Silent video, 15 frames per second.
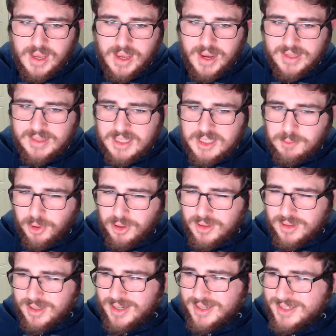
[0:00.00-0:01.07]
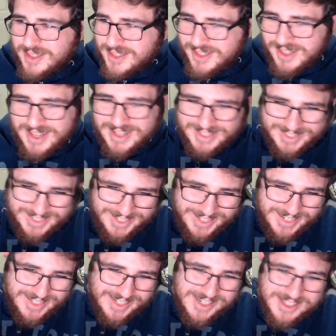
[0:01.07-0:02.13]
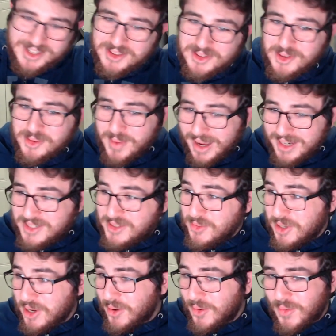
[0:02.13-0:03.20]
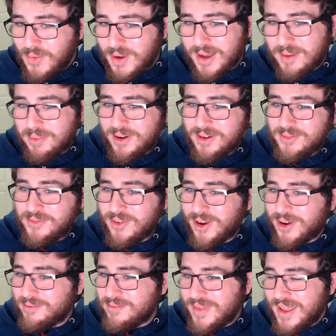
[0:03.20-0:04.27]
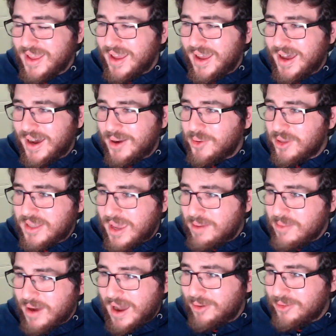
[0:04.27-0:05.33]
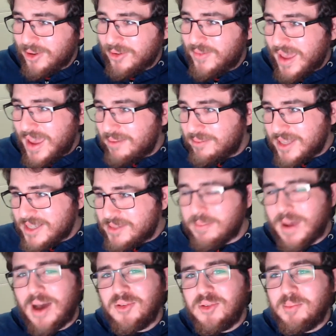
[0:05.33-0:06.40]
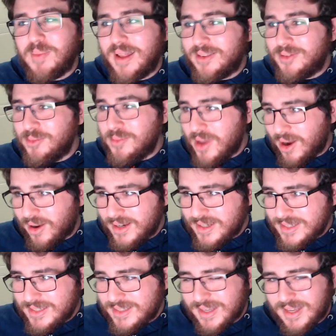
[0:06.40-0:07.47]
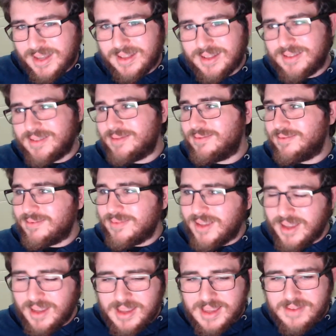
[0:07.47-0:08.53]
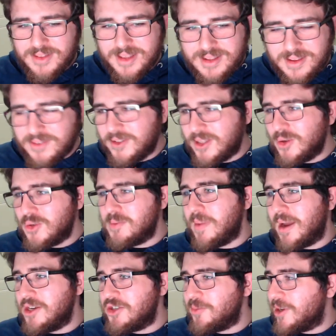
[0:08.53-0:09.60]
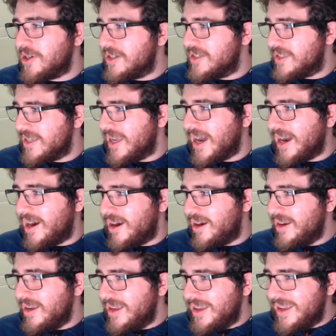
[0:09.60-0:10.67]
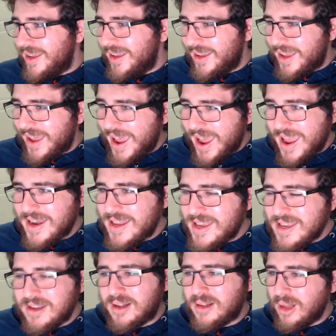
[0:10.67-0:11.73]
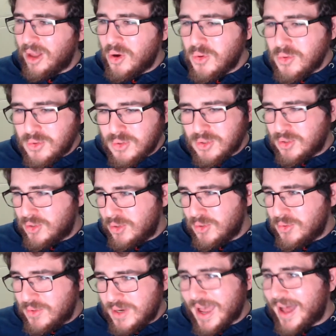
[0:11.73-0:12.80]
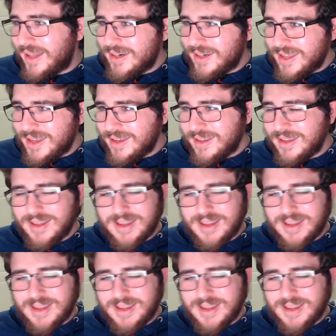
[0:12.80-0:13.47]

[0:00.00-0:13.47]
At this point, there's not too much we know apart from what came out of AMD's mouth, but to be honest, even if those benchmarks are any close to reality,